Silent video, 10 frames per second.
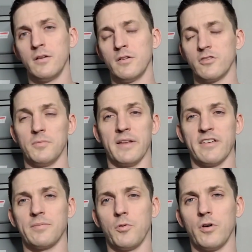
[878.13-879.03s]
So by
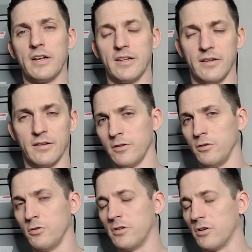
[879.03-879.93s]
this point,
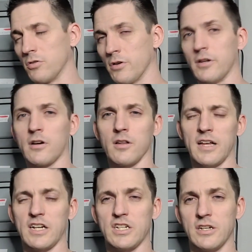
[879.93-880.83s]
you can grow your
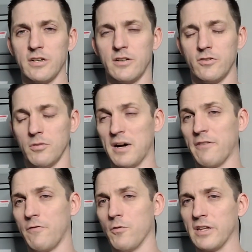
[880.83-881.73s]
collection to
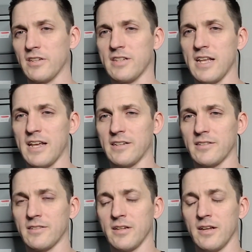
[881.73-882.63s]
about 40 snakes